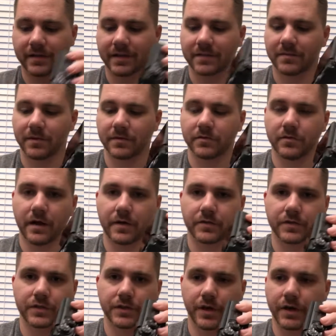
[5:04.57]
takes about 2 hours
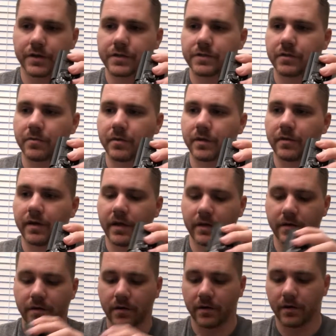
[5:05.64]
to charge, so I'm gonna go ahead
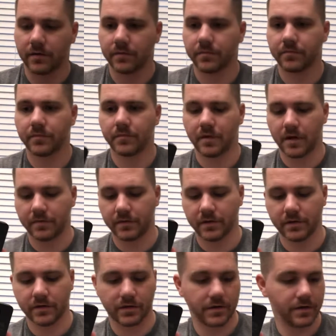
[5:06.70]
and pop it
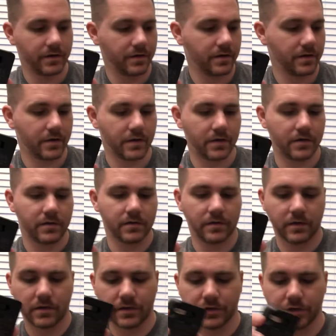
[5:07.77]
in here and
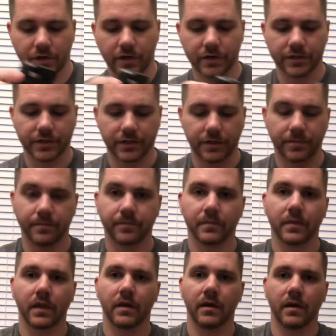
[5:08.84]
get it charging,
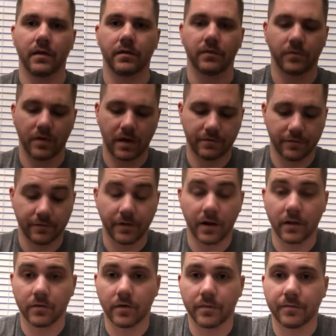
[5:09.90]
and then we'll have a
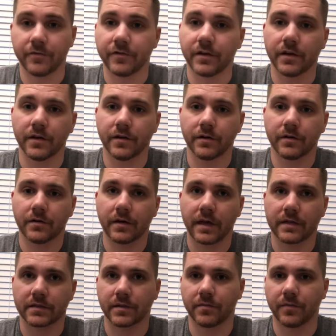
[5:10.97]
follow-up video
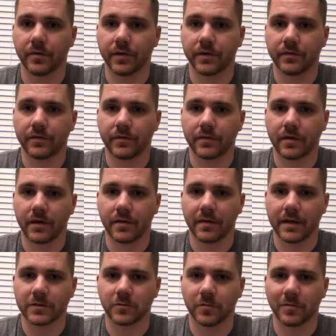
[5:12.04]
at some point
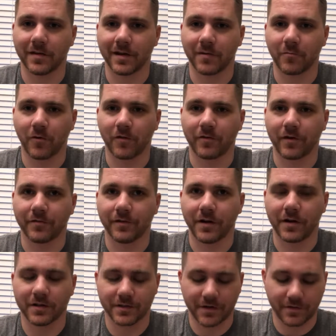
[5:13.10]
as we begin more of our
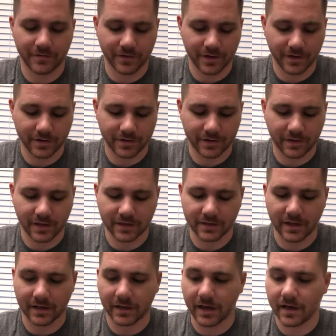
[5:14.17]
vlogs and our videos and things
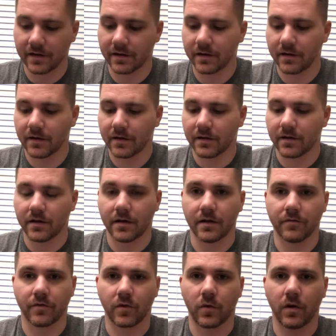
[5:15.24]
like that,
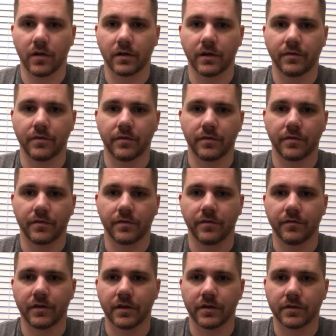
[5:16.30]
of the quality of the
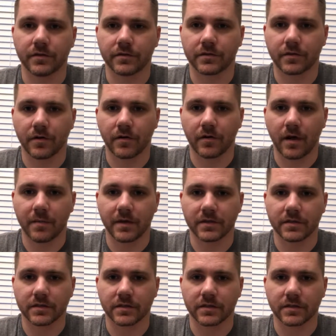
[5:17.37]
video. So I'm
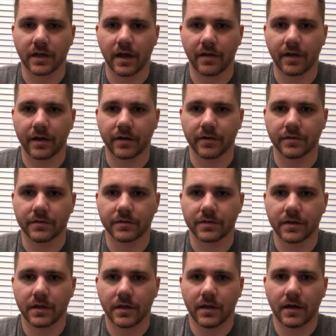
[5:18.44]
anxious to see how that goes.
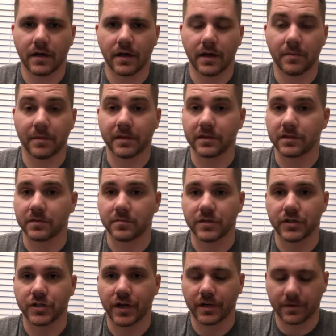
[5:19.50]
But this has
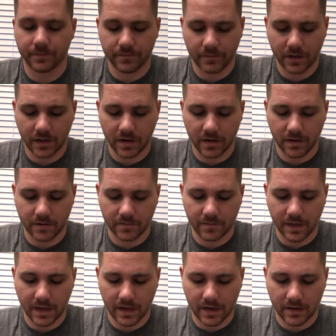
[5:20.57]
been Jacob,
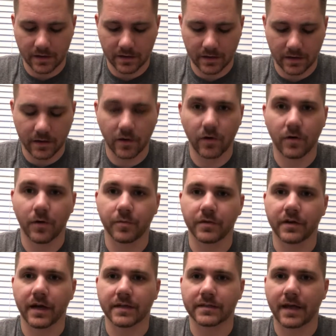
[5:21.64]
and hope
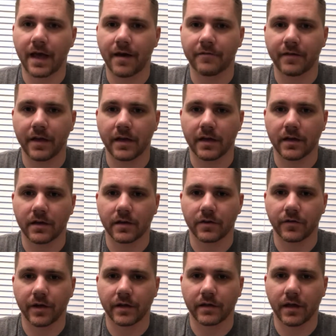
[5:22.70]
you guys have a
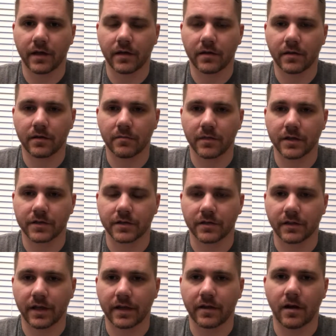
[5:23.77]
great day, and make sure
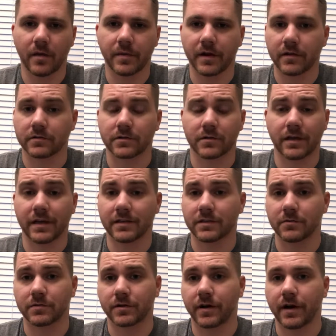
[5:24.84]
to like, comment, and
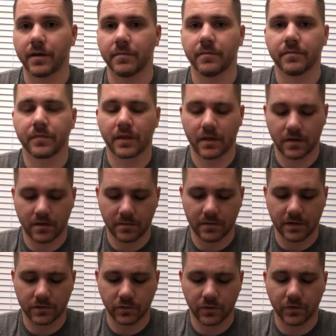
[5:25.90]
subscribe
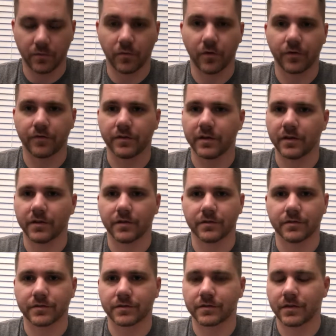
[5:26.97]
as we do more
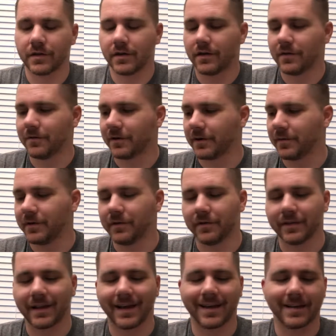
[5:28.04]
videos. We're gonna be
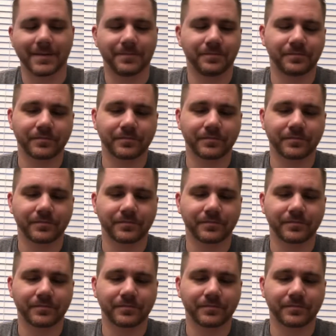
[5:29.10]
doing like